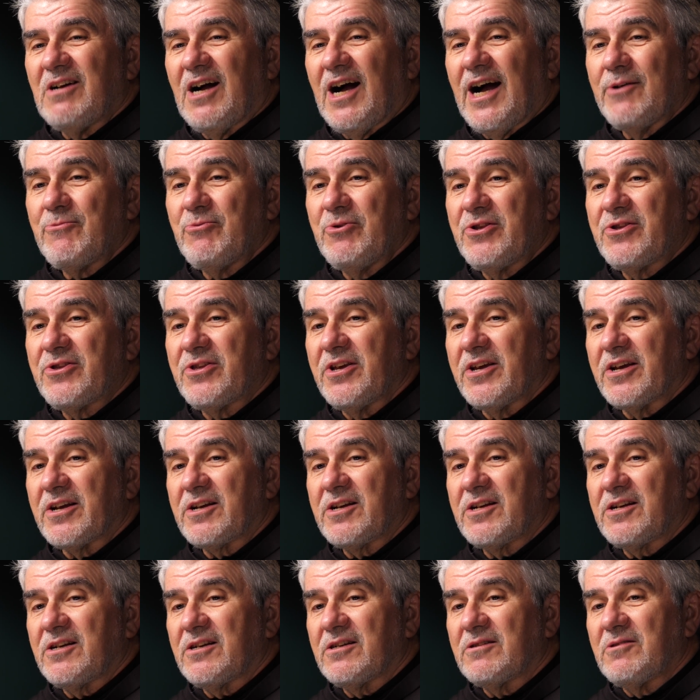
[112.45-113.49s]
I would
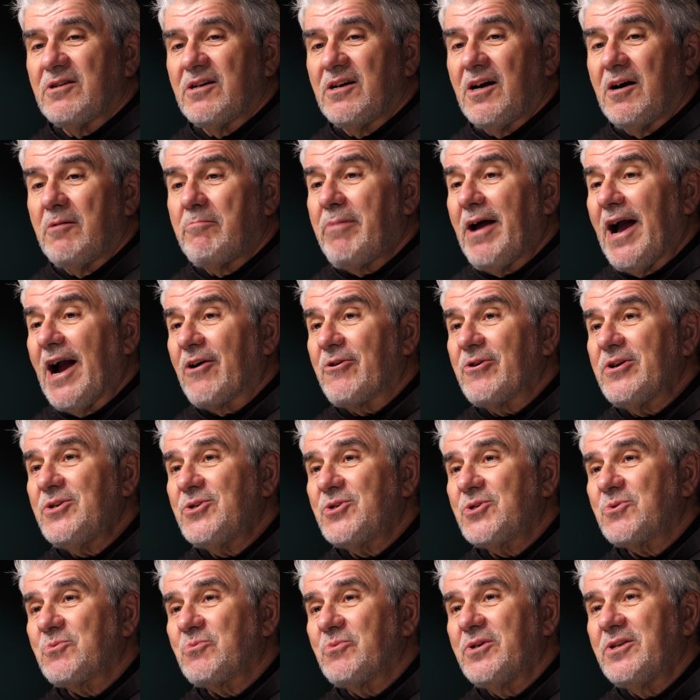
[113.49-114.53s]
think
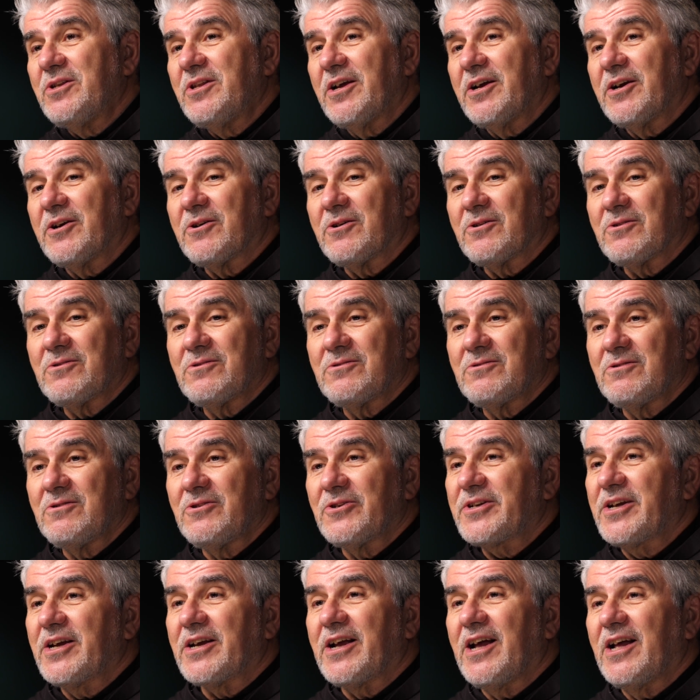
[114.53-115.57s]
parents, when they're
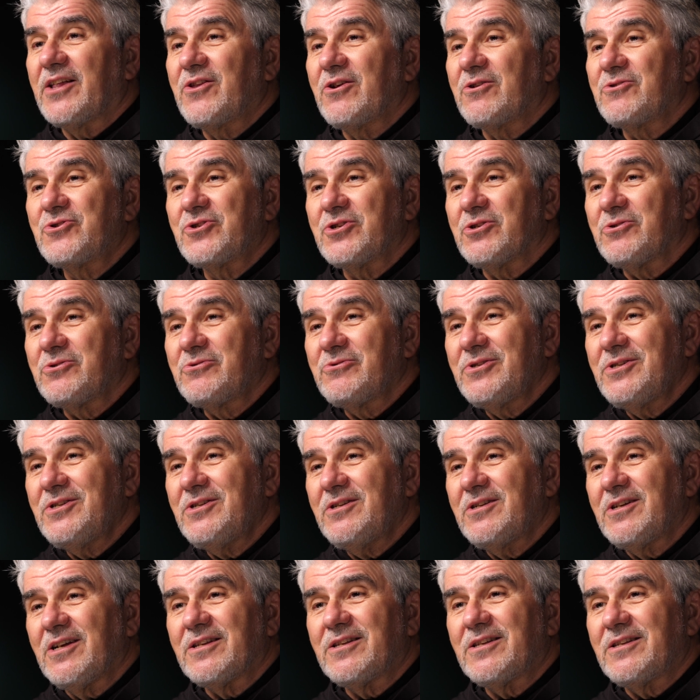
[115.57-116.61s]
looking at their
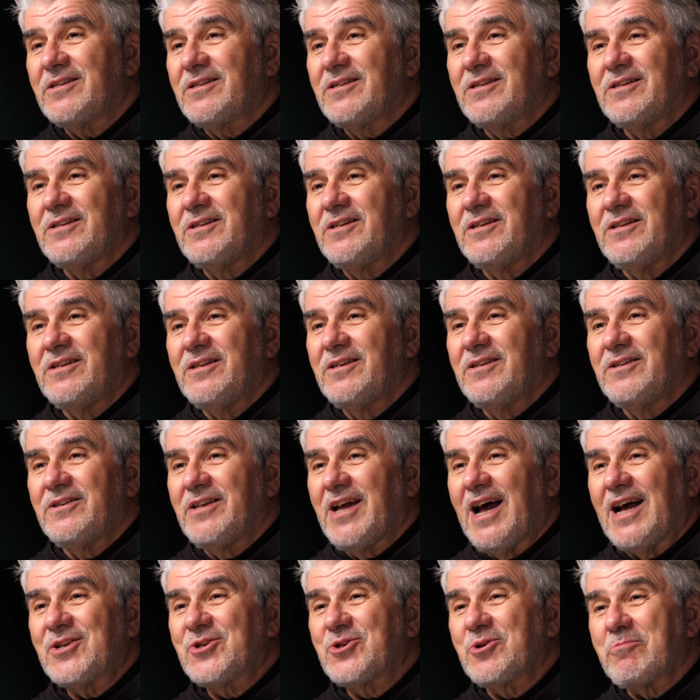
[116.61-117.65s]
children,
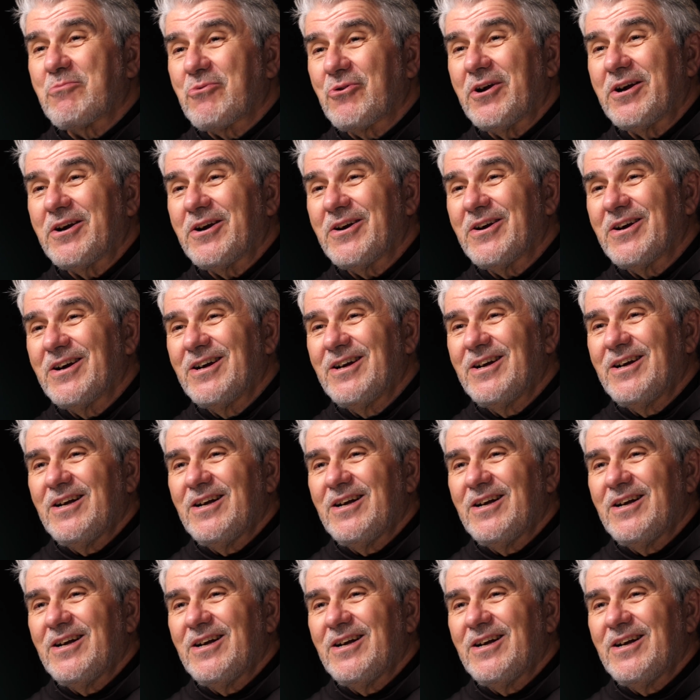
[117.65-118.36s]
that's a prayer.